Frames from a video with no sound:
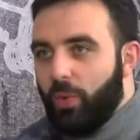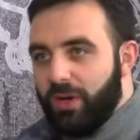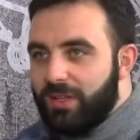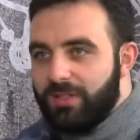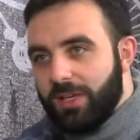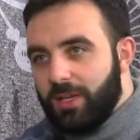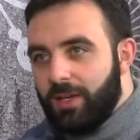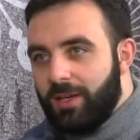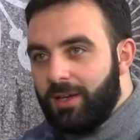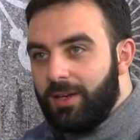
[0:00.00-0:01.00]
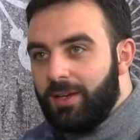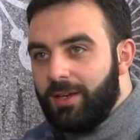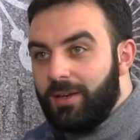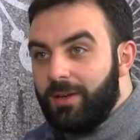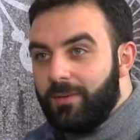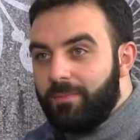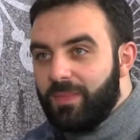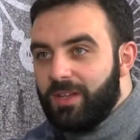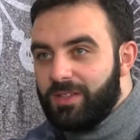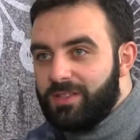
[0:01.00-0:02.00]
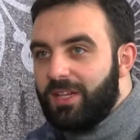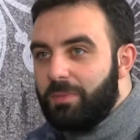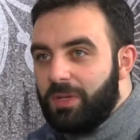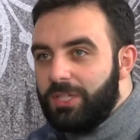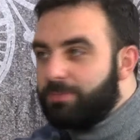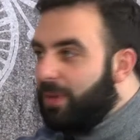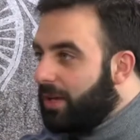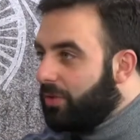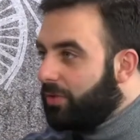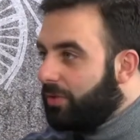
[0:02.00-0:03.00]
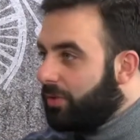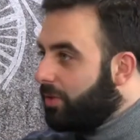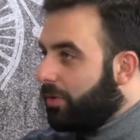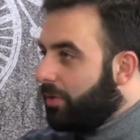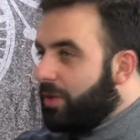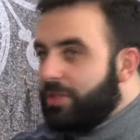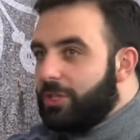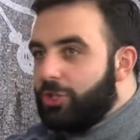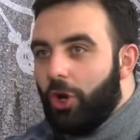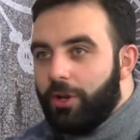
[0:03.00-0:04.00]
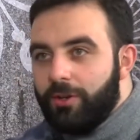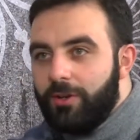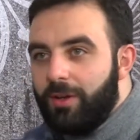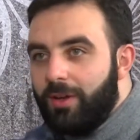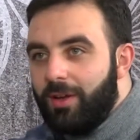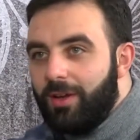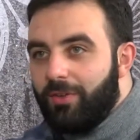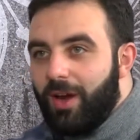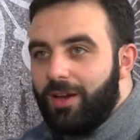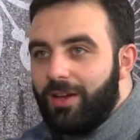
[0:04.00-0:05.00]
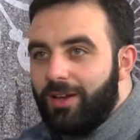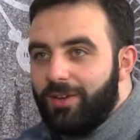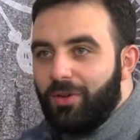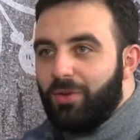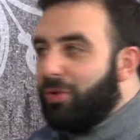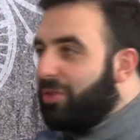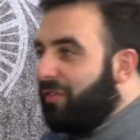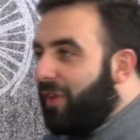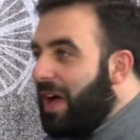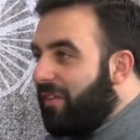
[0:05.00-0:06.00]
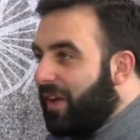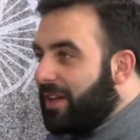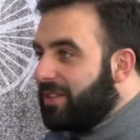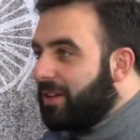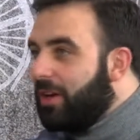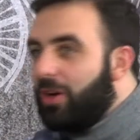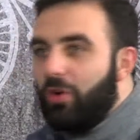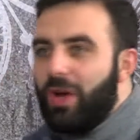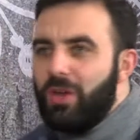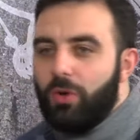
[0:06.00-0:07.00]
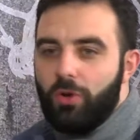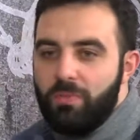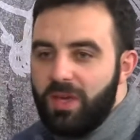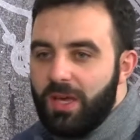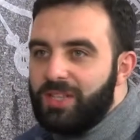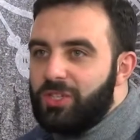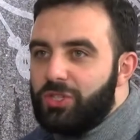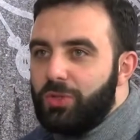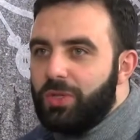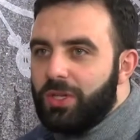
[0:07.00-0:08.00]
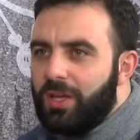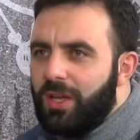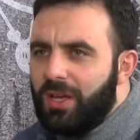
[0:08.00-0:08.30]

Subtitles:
what is he? Is he still a policeman, or is he John, right? Or the firefighter, or anyone, or me as a student,